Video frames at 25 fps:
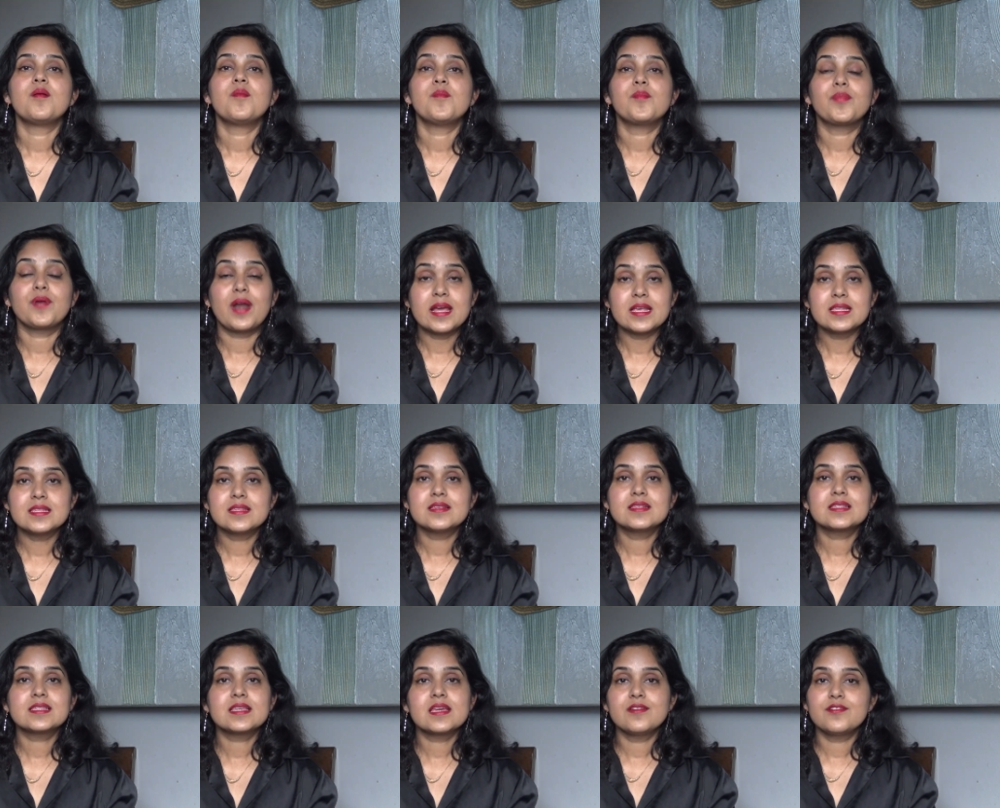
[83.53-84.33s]

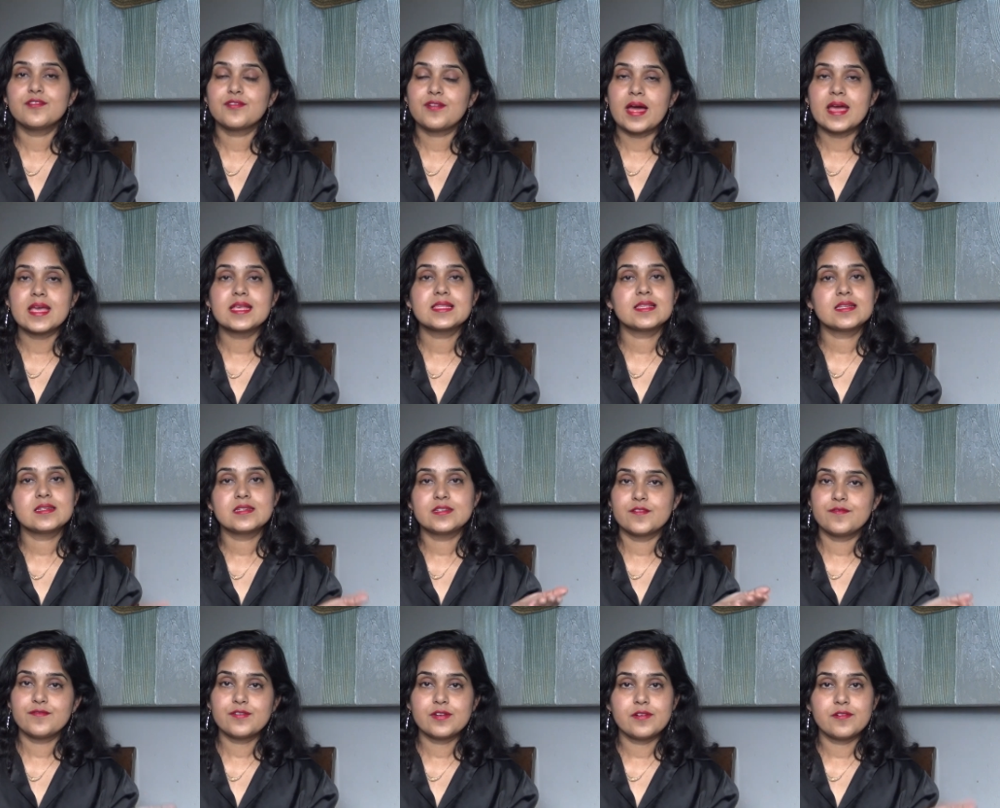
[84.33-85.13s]
Prices can rise at
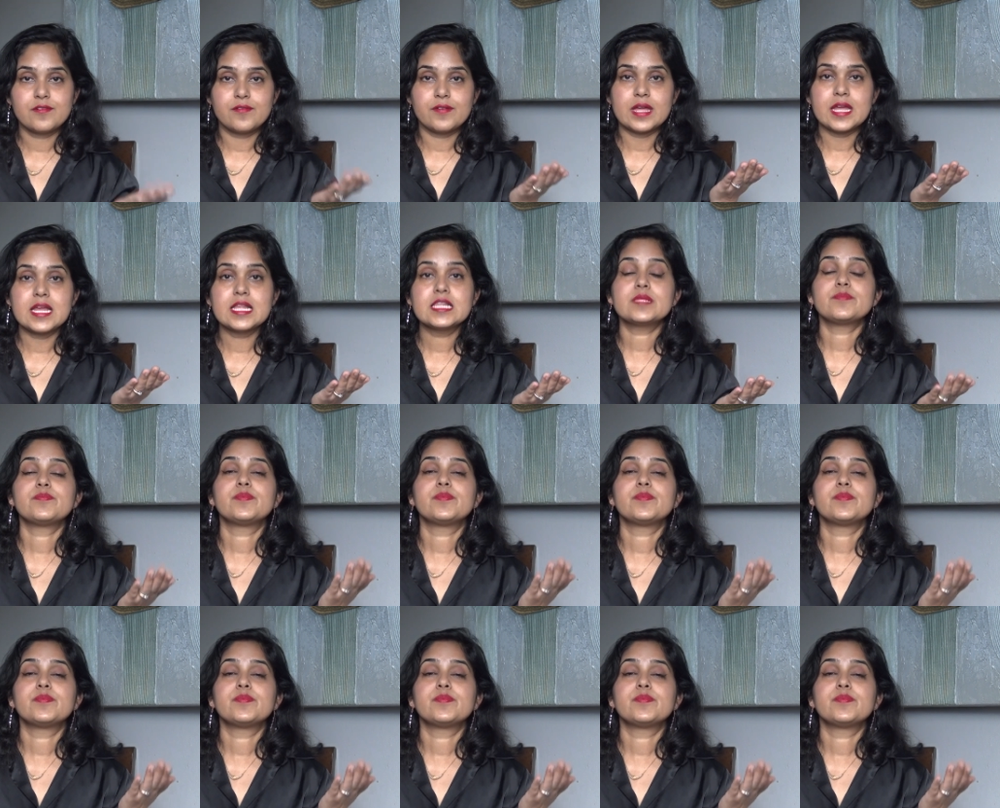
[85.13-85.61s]
different rates,